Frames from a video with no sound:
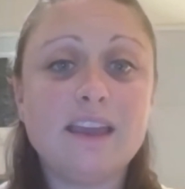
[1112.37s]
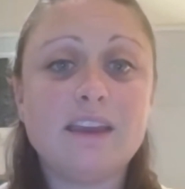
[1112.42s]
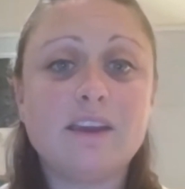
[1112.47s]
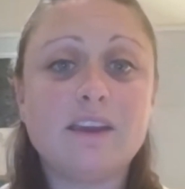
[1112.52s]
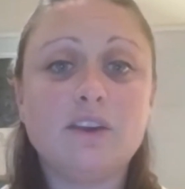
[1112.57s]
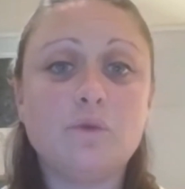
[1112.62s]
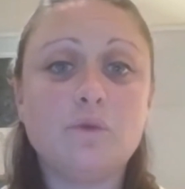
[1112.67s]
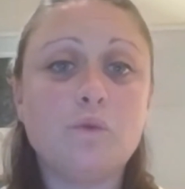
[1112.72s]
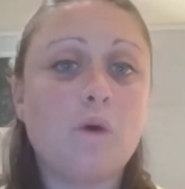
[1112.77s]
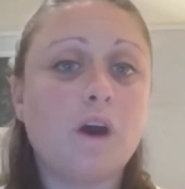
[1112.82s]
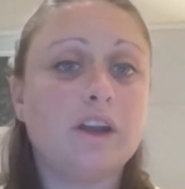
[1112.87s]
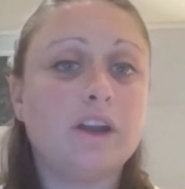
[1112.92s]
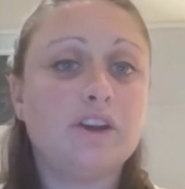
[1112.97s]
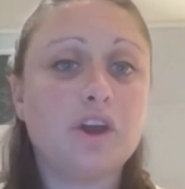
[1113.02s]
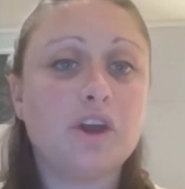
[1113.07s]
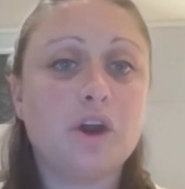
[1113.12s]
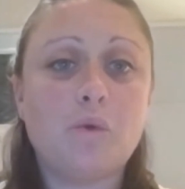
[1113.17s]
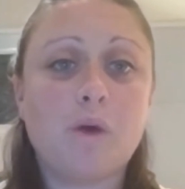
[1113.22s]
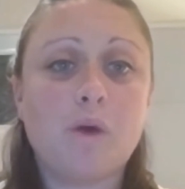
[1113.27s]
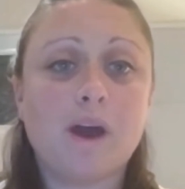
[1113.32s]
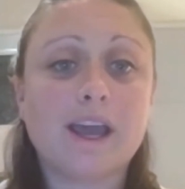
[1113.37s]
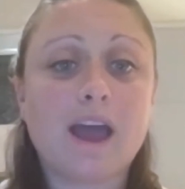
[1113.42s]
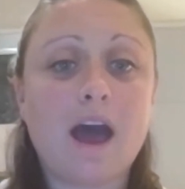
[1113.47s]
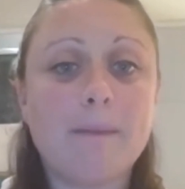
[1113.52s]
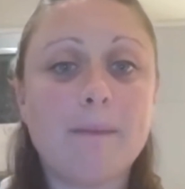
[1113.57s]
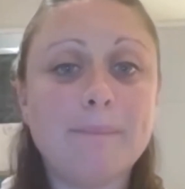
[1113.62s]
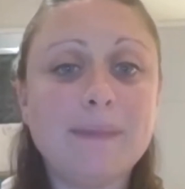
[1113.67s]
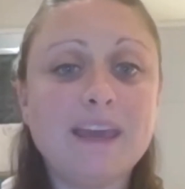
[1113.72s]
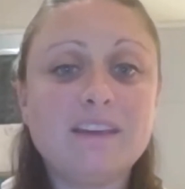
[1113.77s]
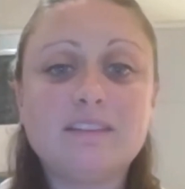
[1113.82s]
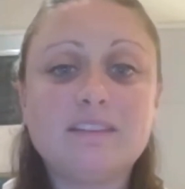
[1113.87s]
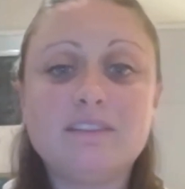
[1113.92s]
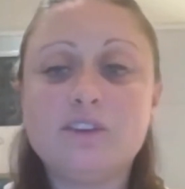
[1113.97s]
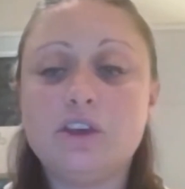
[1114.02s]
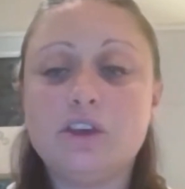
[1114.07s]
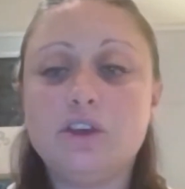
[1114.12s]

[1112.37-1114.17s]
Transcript: You want to know what got missed.